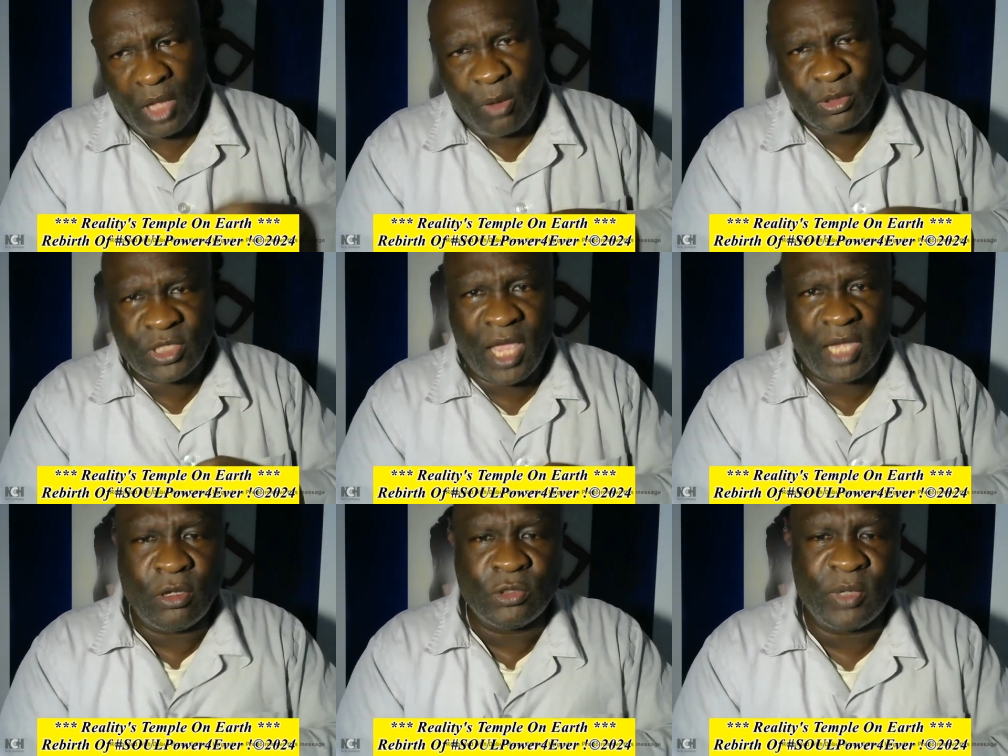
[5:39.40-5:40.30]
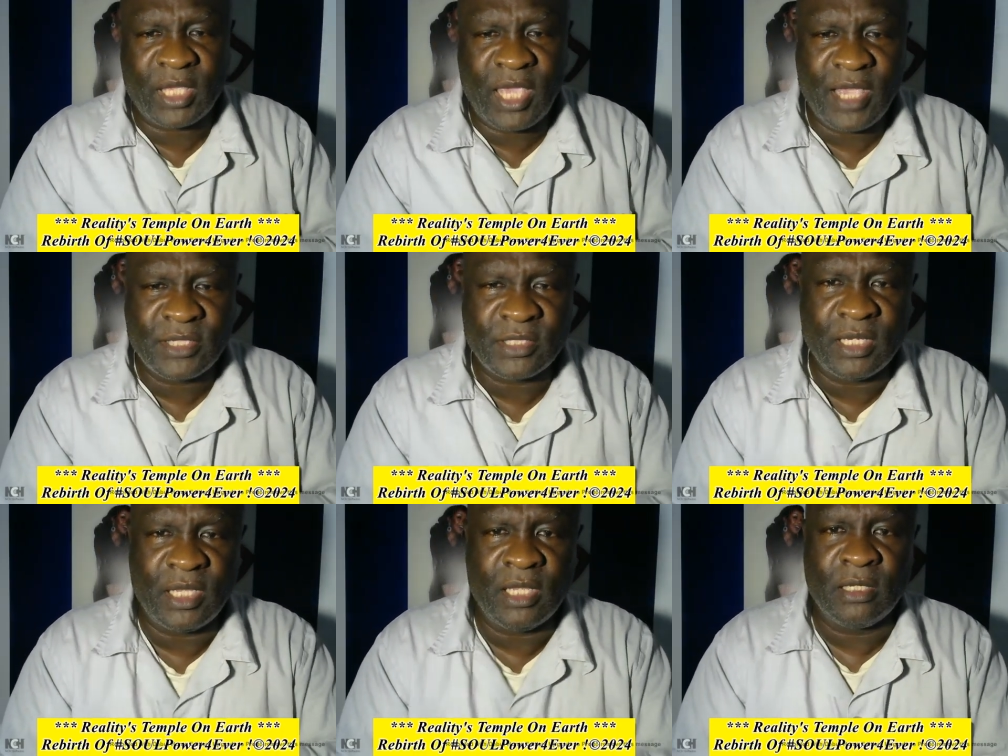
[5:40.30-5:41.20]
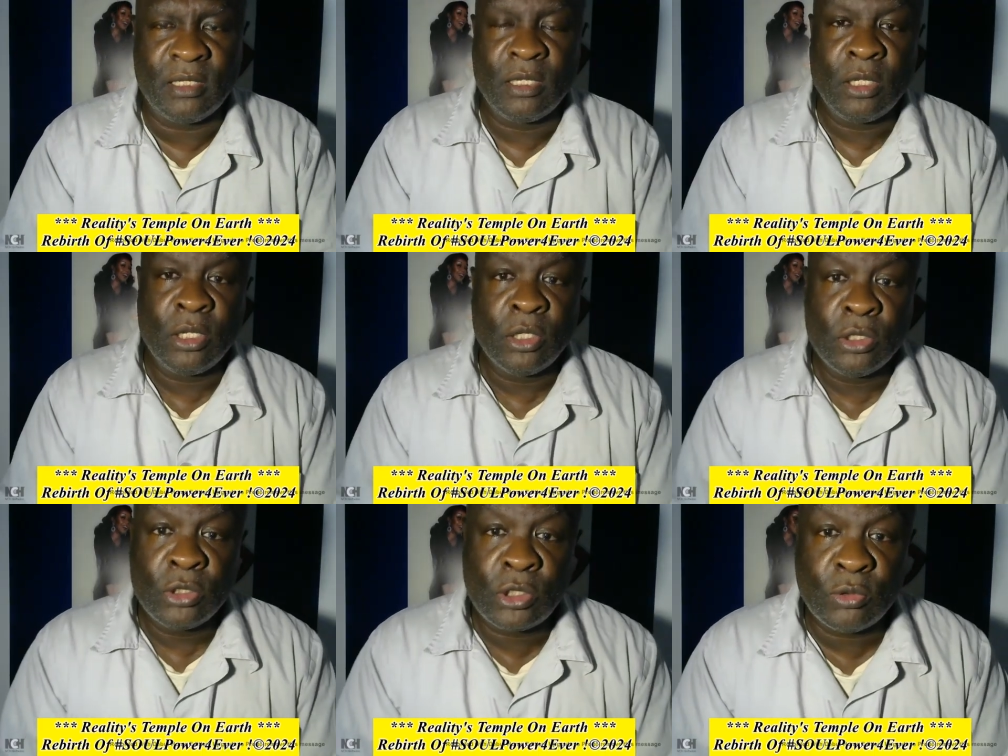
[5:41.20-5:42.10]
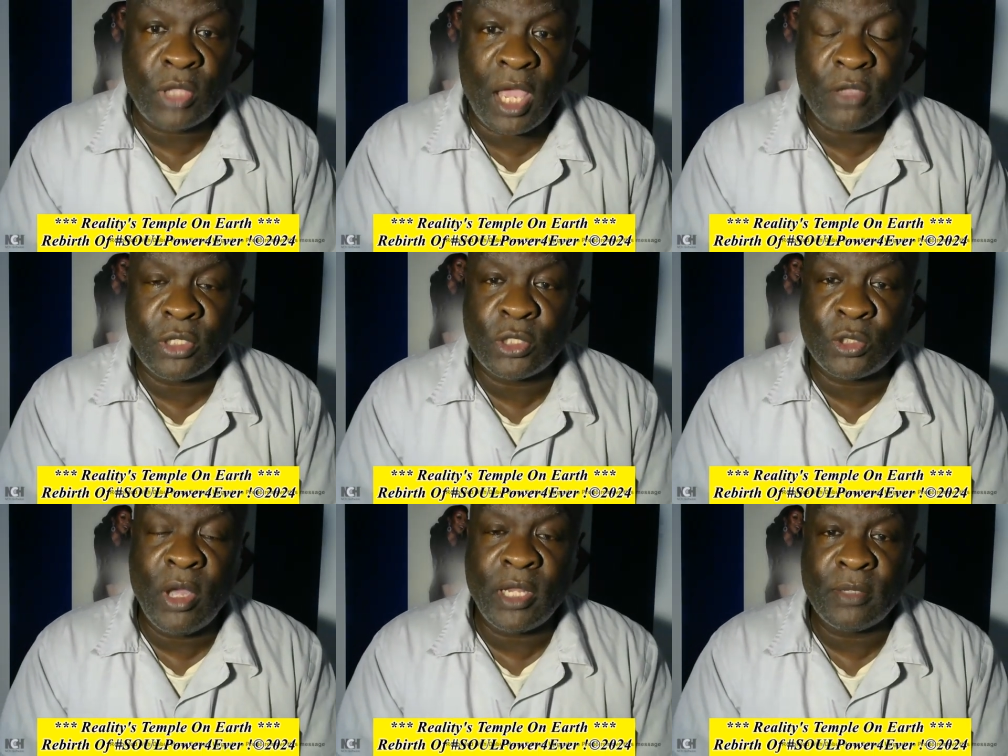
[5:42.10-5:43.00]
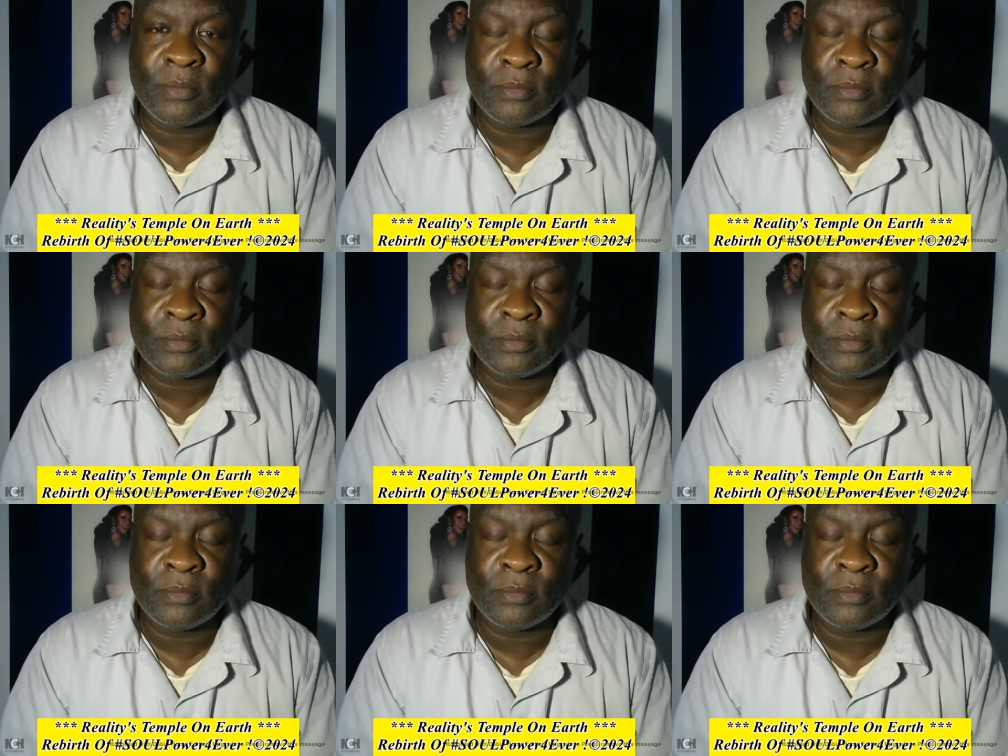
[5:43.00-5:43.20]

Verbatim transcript: I was diagnosed with cancer in 2020.